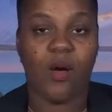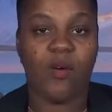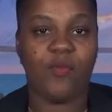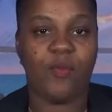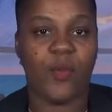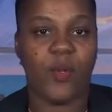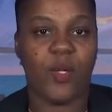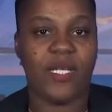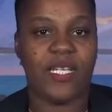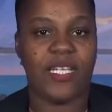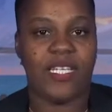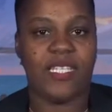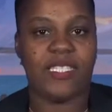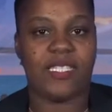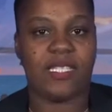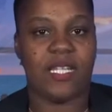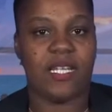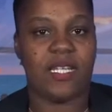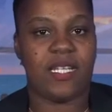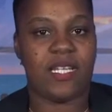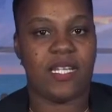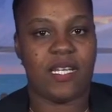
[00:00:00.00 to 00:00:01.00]
of
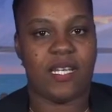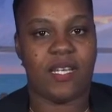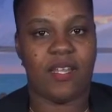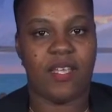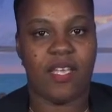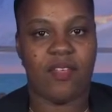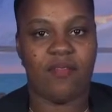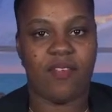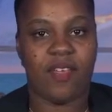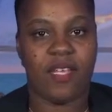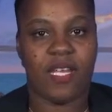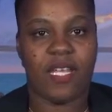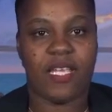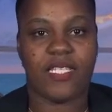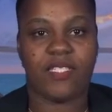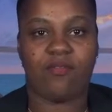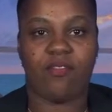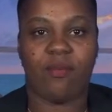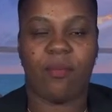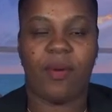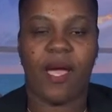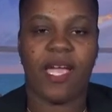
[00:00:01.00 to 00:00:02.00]
Police Lyndon David
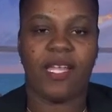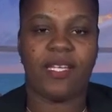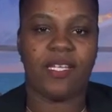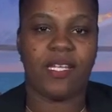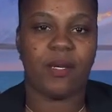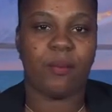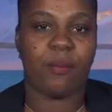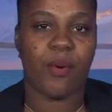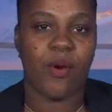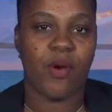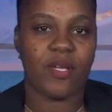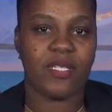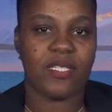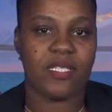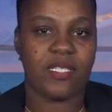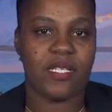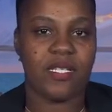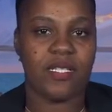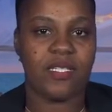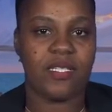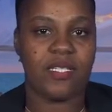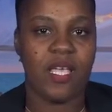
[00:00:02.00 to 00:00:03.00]
is reminding
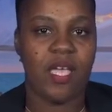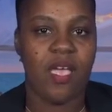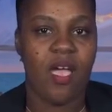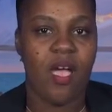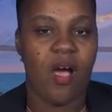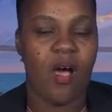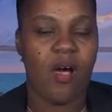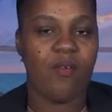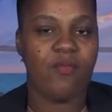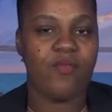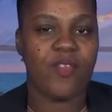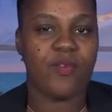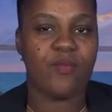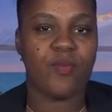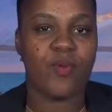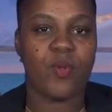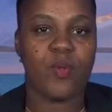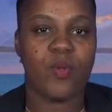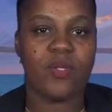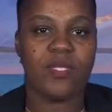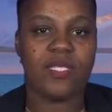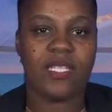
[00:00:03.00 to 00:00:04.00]
persons of the
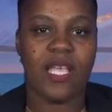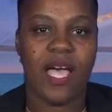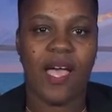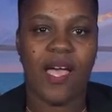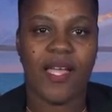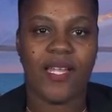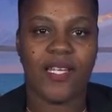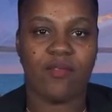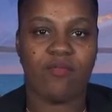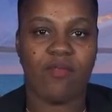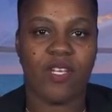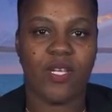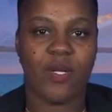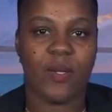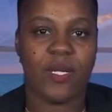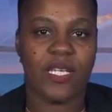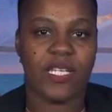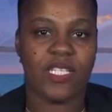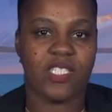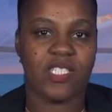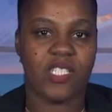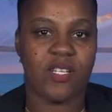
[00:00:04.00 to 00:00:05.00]
rules and
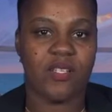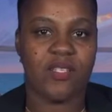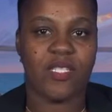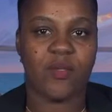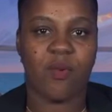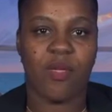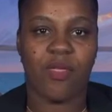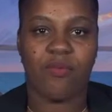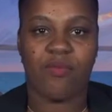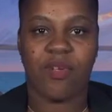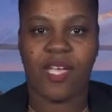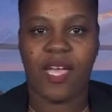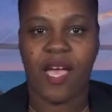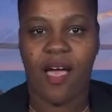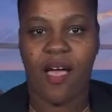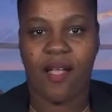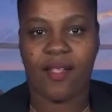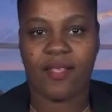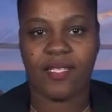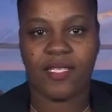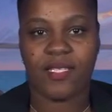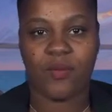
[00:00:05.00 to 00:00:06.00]
regulations with
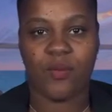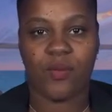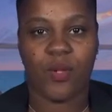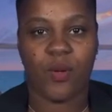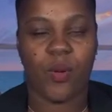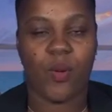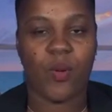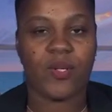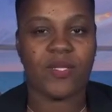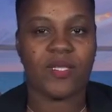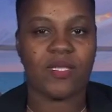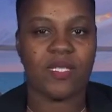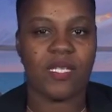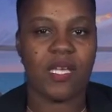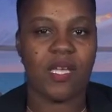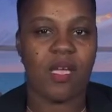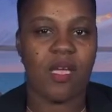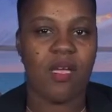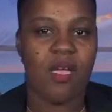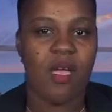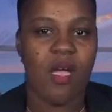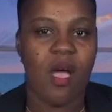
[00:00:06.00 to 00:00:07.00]
regards to the
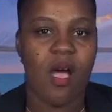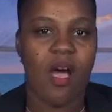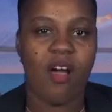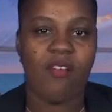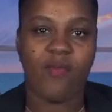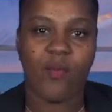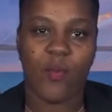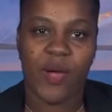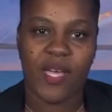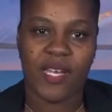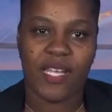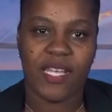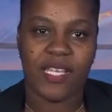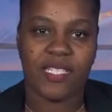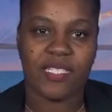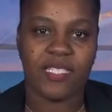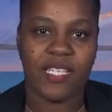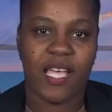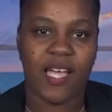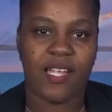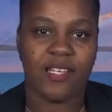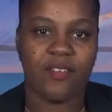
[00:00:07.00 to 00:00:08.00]
hosting of
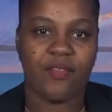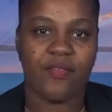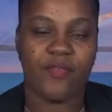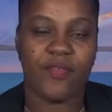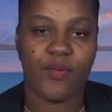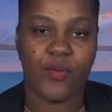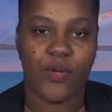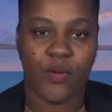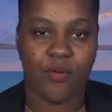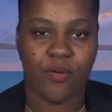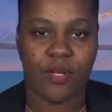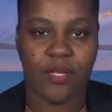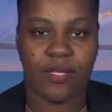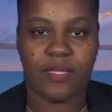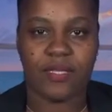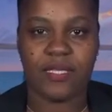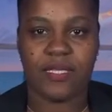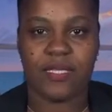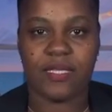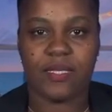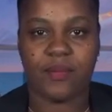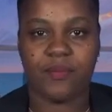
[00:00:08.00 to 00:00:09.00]
weddings and
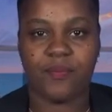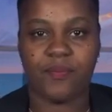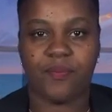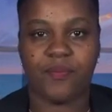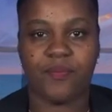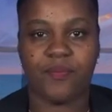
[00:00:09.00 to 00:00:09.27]
funerals.